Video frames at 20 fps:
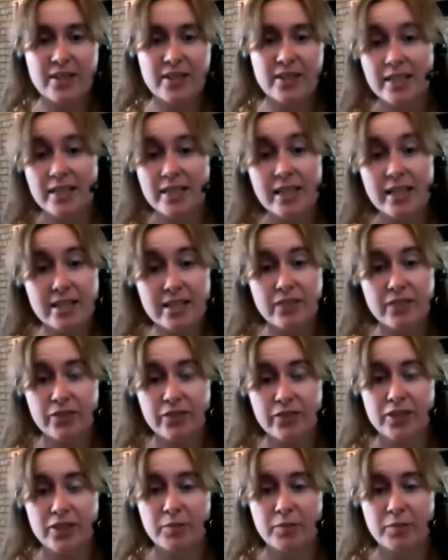because it is the
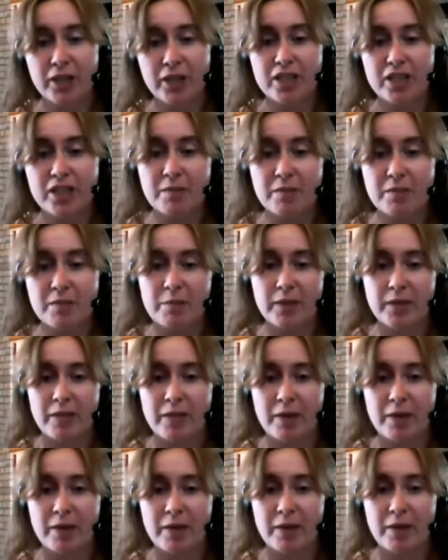first impression that people
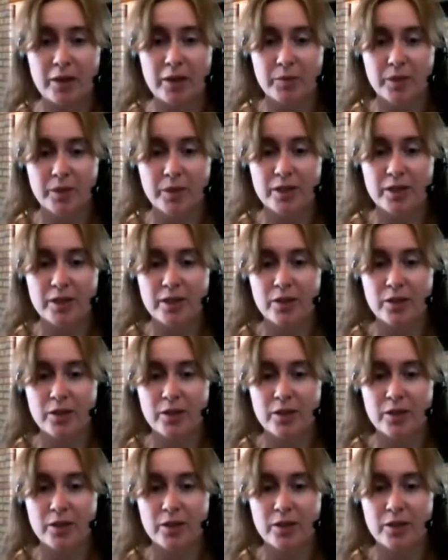get about your book.